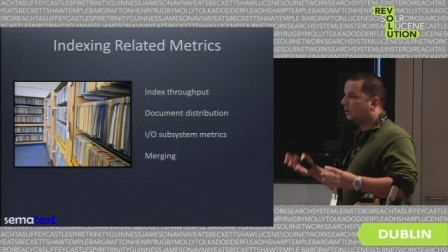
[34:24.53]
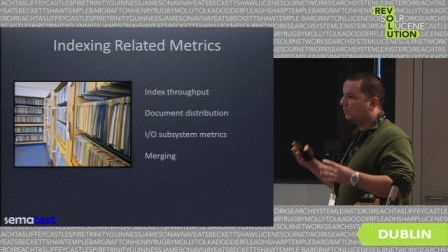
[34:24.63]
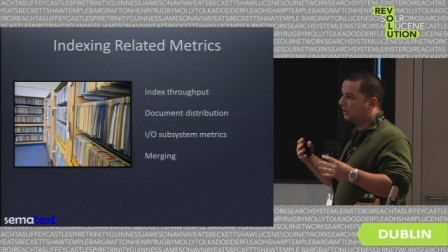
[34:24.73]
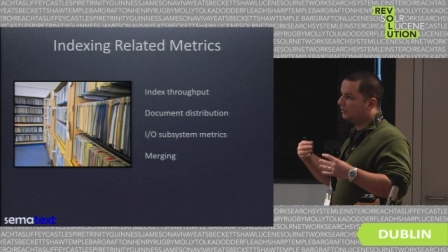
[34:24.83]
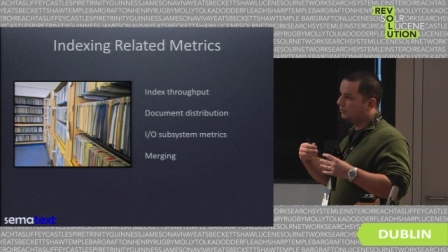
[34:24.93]

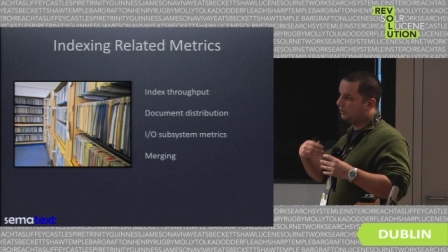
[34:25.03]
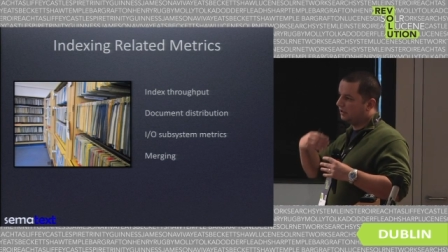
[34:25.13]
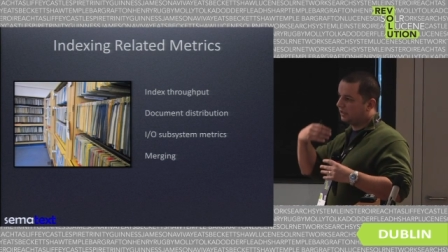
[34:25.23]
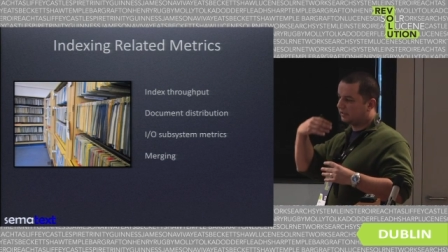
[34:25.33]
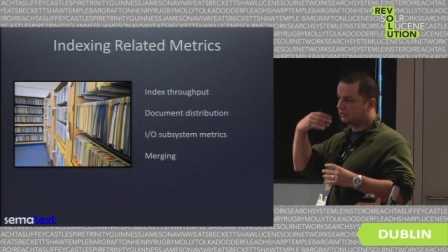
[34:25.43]
When you
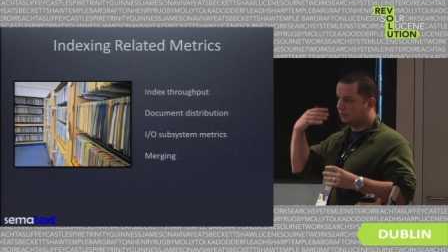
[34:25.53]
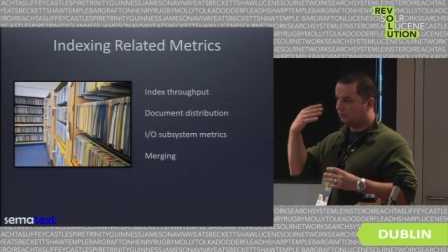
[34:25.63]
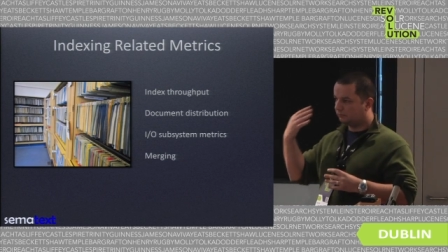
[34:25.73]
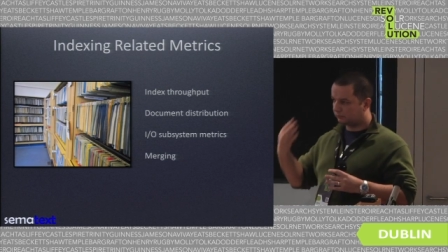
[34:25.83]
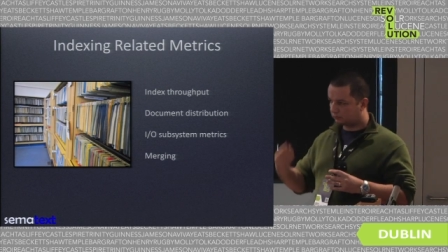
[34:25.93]
indexed,
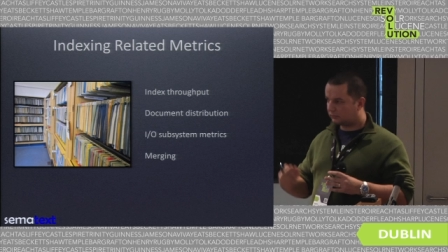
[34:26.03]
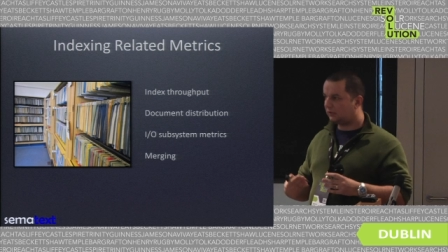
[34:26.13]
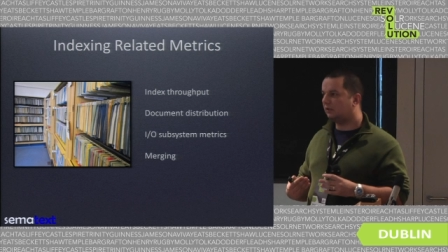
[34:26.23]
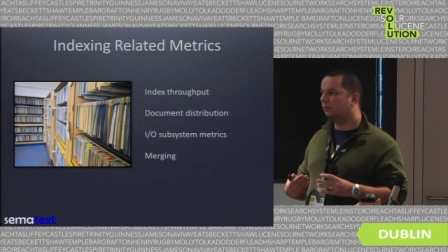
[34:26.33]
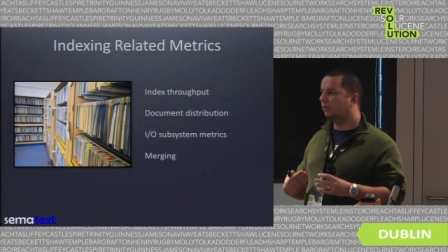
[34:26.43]

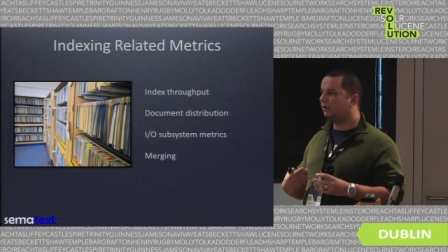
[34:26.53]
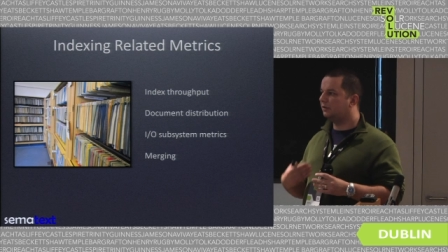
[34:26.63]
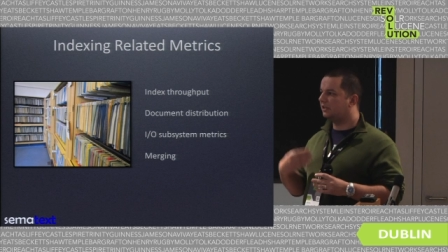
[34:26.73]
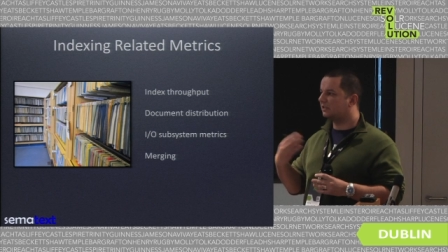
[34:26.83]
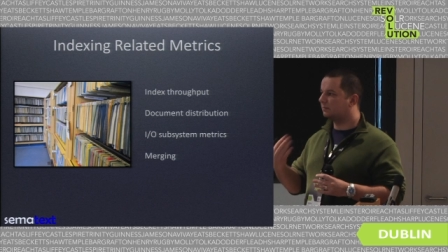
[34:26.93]
when you
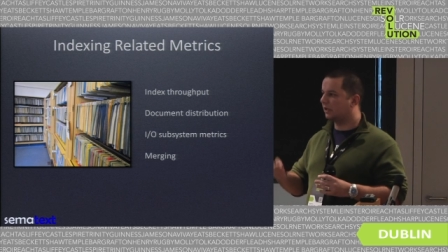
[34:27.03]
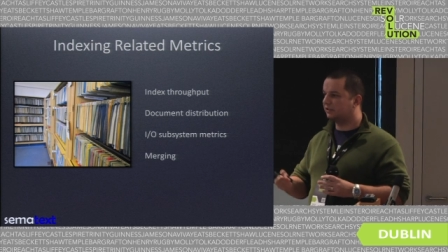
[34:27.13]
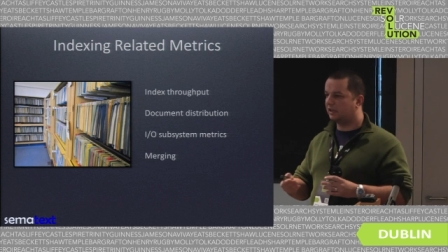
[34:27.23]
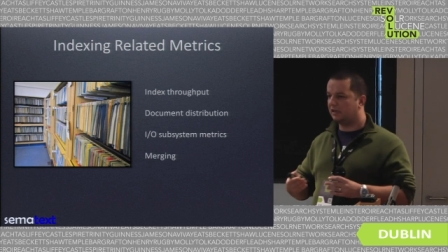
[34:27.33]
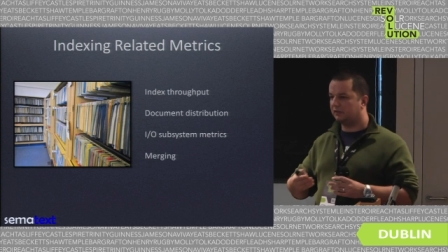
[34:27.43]
index
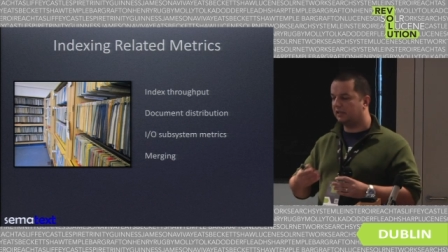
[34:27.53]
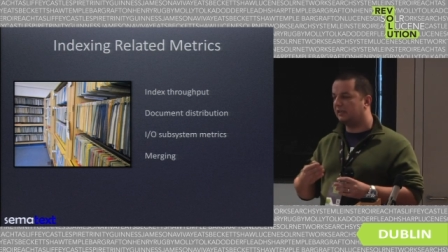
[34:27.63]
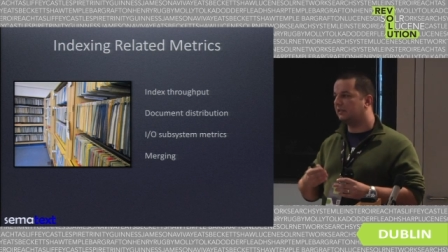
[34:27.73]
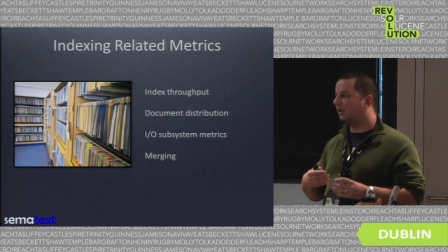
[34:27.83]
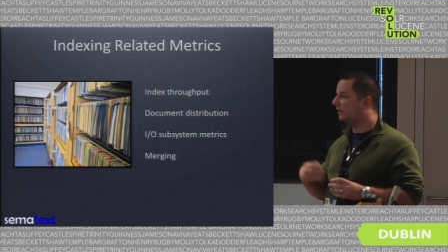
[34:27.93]
marked
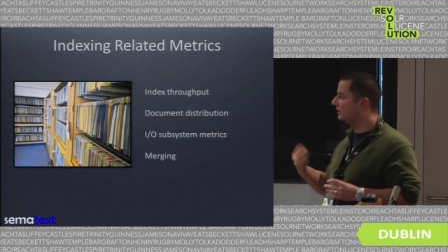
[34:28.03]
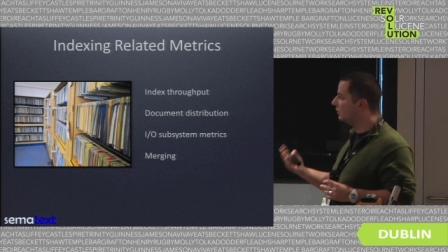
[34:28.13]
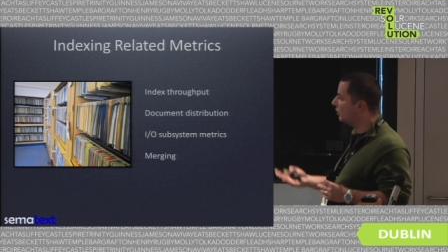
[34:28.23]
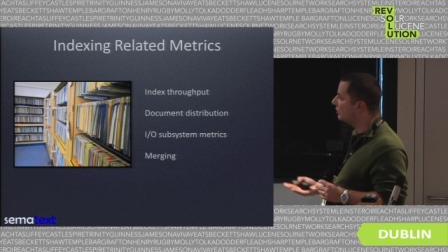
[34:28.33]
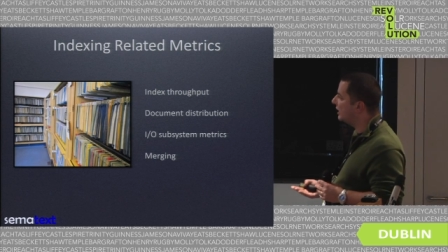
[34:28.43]
data like the
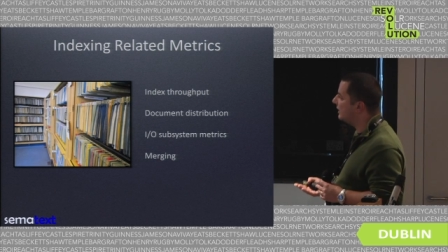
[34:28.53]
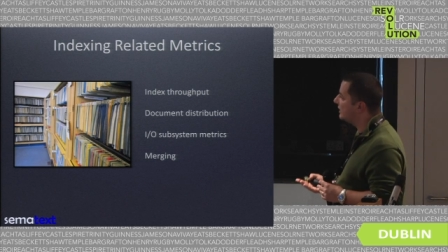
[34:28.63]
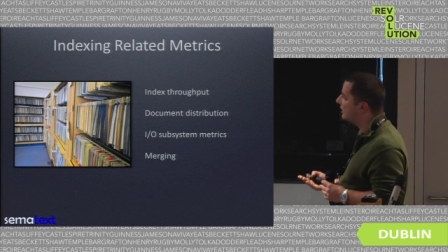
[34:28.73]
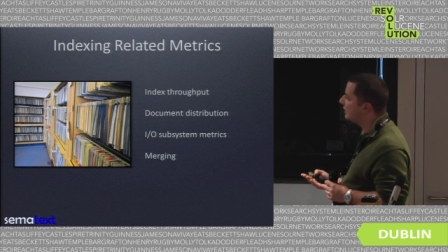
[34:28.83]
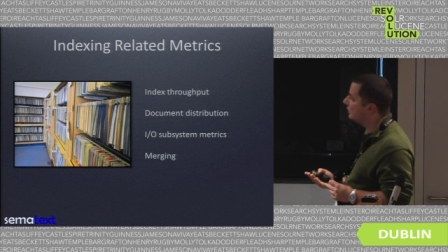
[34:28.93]
log
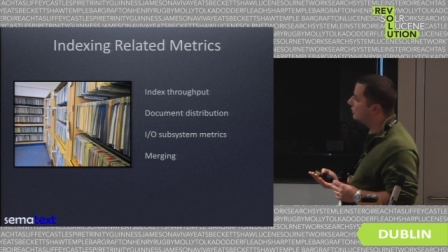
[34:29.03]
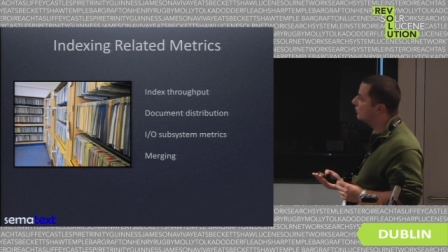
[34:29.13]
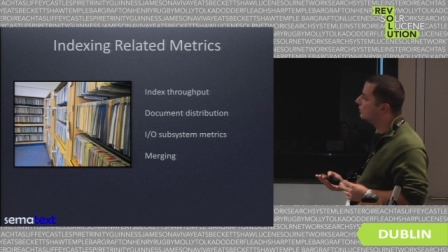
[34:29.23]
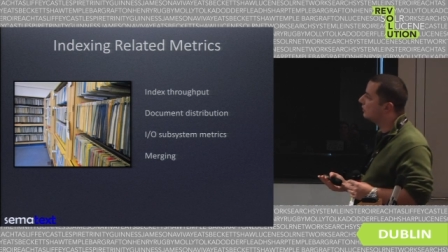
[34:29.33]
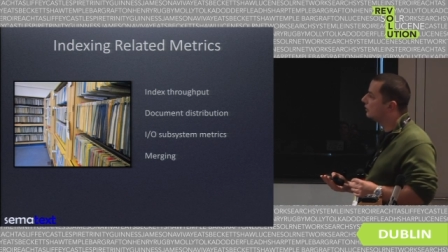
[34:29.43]
data
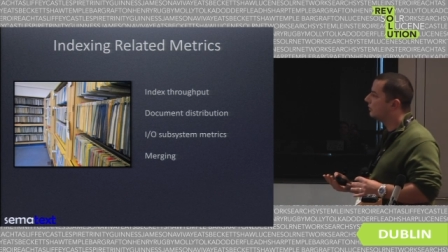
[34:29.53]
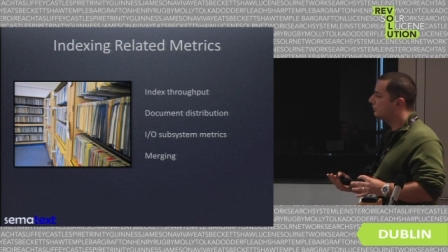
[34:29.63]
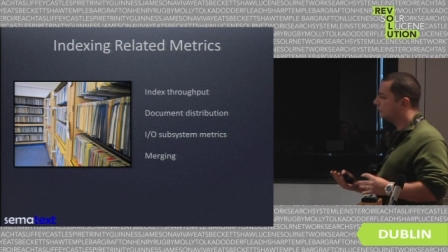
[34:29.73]
or